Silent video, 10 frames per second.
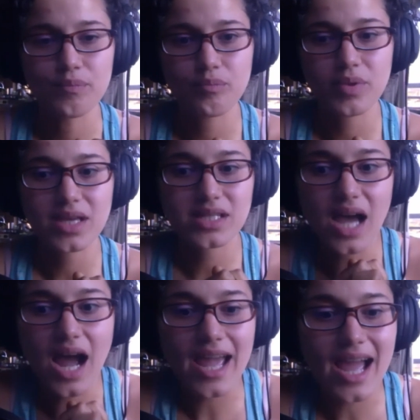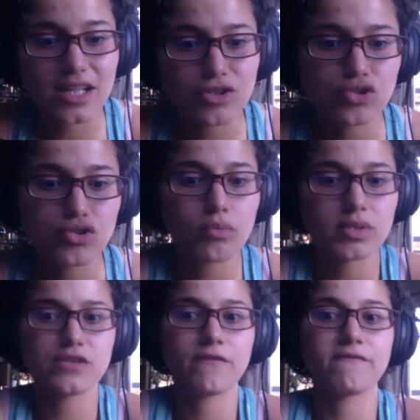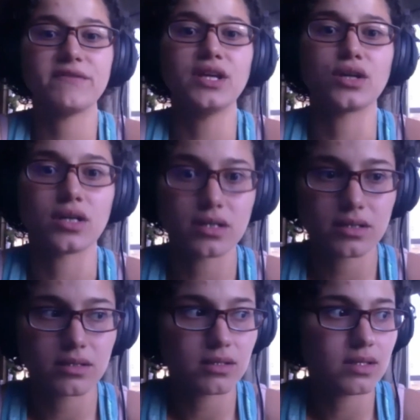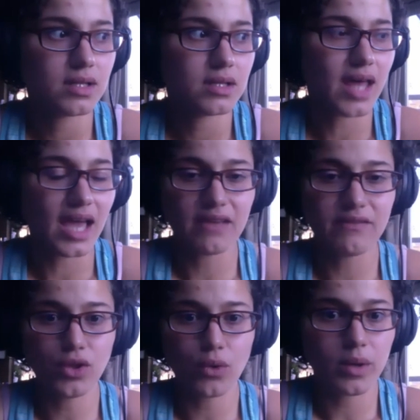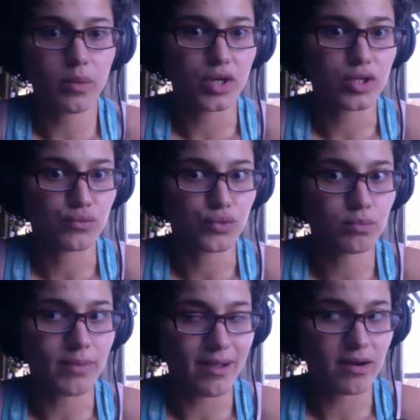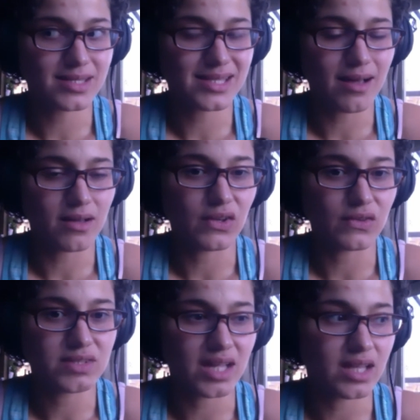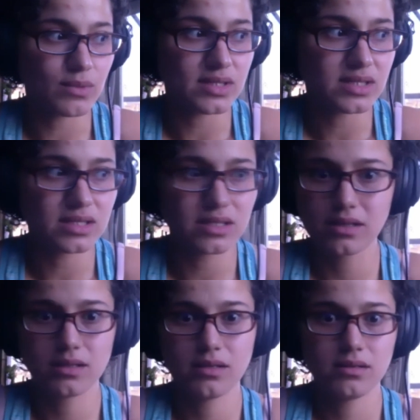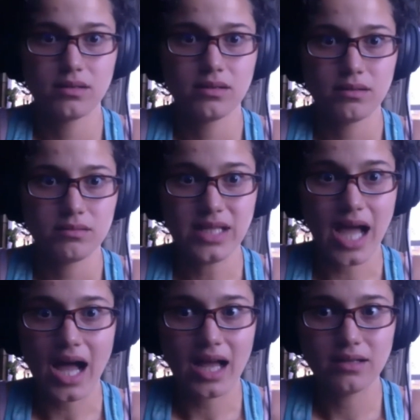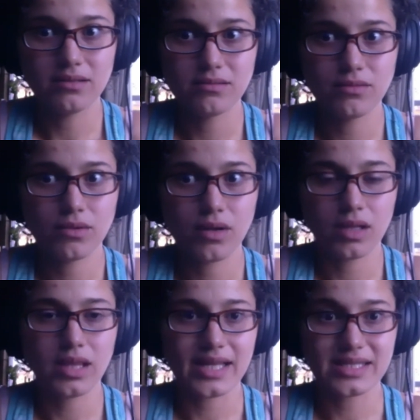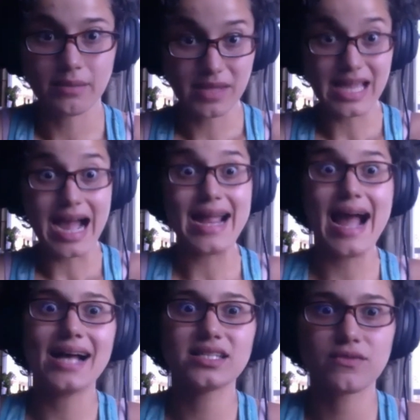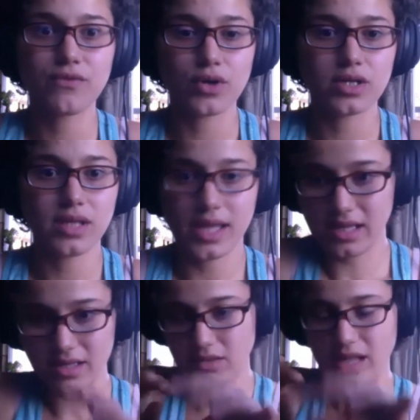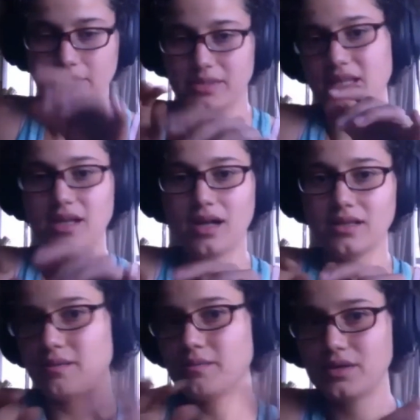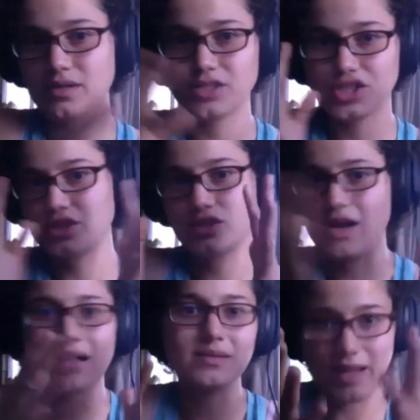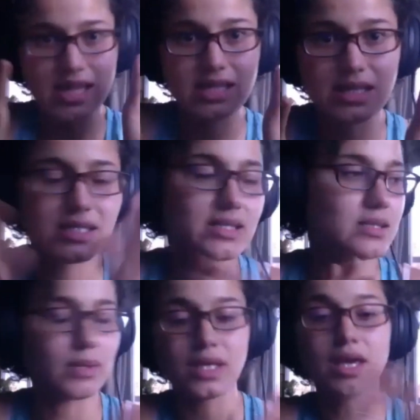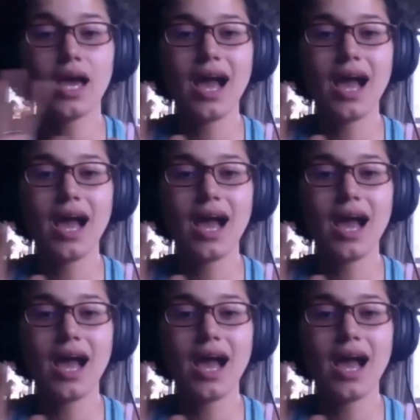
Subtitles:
Because I had so much fear that even though we were in a room by ourselves and it was not like something I asked for, like literally I'm sitting on the computer and she just grabs my head and kisses me.